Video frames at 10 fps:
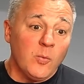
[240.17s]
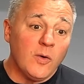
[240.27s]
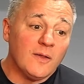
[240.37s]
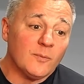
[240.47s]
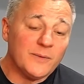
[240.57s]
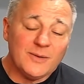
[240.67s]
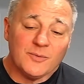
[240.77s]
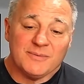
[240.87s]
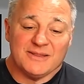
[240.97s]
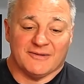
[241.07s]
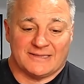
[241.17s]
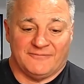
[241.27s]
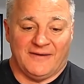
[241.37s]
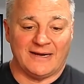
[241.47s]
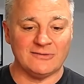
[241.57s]
Well, we didn't want to be like the
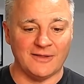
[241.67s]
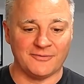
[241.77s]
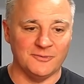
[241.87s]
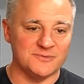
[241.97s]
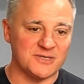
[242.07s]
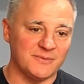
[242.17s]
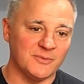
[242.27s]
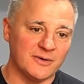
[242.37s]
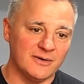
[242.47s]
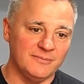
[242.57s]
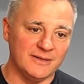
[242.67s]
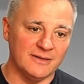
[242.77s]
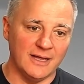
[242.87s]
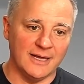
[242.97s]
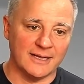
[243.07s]
Faircloth Group, Jeremy. We wanted to be
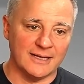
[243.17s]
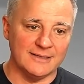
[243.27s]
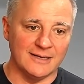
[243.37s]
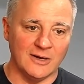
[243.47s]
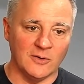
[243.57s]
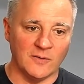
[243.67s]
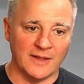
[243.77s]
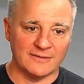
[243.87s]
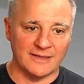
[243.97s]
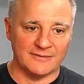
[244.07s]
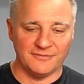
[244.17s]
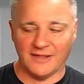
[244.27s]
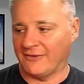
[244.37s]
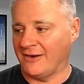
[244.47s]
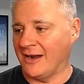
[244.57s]
like, like
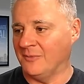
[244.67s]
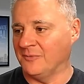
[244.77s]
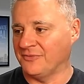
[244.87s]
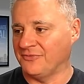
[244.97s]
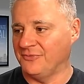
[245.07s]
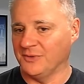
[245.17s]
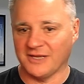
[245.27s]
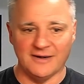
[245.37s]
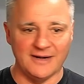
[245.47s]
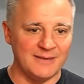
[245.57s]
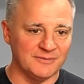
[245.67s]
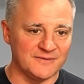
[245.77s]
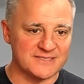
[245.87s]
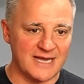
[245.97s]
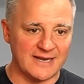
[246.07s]
flying around with our name on
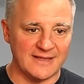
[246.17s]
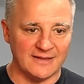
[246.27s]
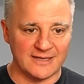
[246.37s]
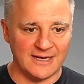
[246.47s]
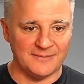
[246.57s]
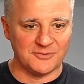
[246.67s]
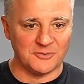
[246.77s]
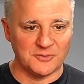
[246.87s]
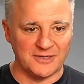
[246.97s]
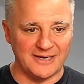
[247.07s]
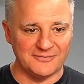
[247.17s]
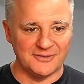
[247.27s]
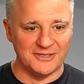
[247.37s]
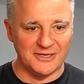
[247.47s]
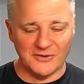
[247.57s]
the side of the helicopter or whatever,
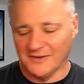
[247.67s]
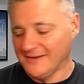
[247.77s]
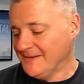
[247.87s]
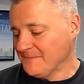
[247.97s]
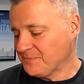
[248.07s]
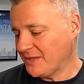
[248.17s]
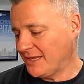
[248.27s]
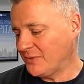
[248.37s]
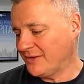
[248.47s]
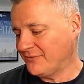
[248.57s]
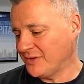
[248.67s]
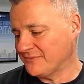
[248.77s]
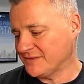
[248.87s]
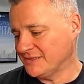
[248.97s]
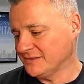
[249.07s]
Yeah, we
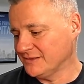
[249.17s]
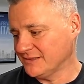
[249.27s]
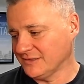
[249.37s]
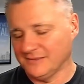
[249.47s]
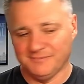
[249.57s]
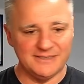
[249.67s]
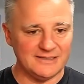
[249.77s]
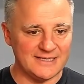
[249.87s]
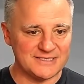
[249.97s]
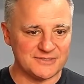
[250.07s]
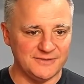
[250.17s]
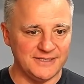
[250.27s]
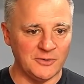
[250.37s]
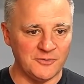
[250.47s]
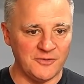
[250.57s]
have a little bit lesser
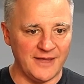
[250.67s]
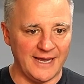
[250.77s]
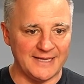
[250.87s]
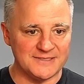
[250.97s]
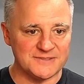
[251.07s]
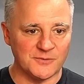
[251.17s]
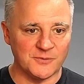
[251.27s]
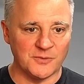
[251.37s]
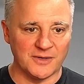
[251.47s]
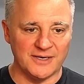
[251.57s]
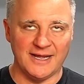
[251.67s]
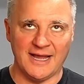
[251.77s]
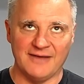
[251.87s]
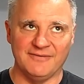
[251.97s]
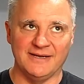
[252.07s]
ego than that. So we wanted to
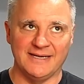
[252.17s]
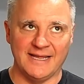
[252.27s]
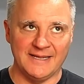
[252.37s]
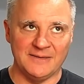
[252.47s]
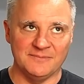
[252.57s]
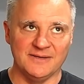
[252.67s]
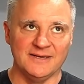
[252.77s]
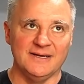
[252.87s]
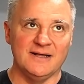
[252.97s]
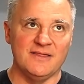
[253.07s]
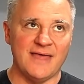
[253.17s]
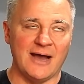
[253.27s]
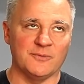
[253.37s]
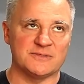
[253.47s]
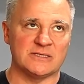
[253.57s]
have a name
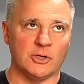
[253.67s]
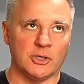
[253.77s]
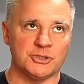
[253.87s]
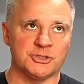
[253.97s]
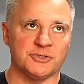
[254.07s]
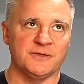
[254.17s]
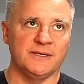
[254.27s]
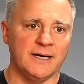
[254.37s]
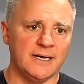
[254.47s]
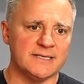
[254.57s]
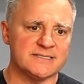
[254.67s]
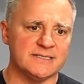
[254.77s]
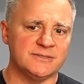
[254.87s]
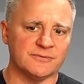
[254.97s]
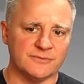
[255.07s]
that was larger than us.
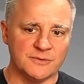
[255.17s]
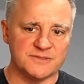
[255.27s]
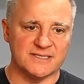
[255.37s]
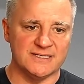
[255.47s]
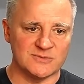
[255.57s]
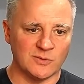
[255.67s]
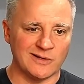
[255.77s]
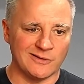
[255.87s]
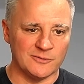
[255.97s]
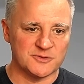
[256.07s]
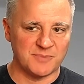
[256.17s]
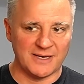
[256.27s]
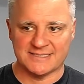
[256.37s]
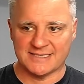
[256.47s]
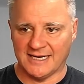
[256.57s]
And DeRosa is one of those
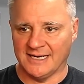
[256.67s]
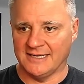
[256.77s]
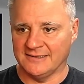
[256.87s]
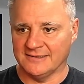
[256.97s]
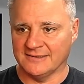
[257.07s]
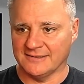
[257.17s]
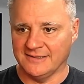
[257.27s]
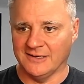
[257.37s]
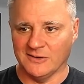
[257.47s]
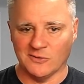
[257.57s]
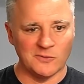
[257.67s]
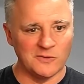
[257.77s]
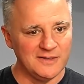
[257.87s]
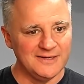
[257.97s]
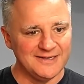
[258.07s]
Paisan,
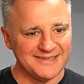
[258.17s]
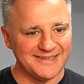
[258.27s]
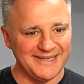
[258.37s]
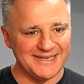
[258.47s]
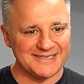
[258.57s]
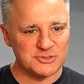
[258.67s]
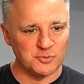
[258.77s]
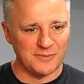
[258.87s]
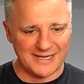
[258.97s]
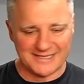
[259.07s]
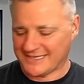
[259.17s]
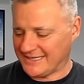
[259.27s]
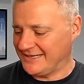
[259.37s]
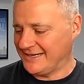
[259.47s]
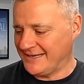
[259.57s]
like Stumbat's
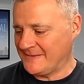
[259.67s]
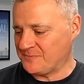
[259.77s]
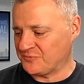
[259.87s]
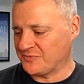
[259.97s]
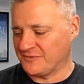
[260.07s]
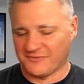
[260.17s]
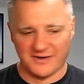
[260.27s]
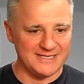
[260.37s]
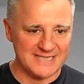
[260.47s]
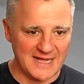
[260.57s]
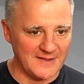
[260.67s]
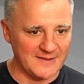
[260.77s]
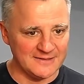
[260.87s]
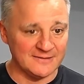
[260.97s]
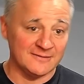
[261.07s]
kind of name, very
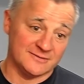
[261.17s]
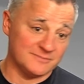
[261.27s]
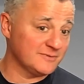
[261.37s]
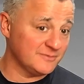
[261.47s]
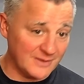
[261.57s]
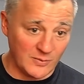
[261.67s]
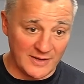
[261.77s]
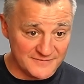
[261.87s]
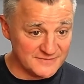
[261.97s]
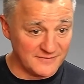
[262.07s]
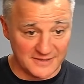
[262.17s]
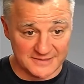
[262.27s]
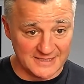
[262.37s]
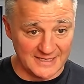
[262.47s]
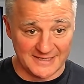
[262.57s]
Italian. My wife is very
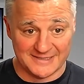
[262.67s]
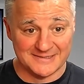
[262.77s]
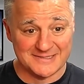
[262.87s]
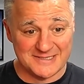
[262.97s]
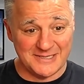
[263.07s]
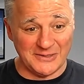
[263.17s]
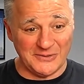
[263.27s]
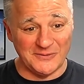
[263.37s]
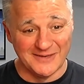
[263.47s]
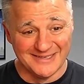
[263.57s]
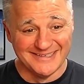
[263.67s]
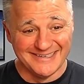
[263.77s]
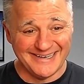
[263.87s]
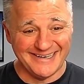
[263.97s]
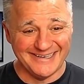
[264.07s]
Italian. So
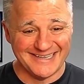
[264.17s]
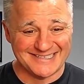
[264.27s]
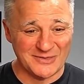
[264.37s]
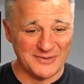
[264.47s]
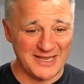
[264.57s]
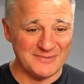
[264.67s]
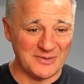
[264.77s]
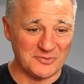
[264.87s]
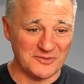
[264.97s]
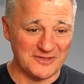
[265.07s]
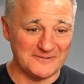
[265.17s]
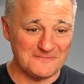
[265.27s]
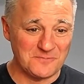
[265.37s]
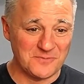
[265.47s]
that's how we came up with it.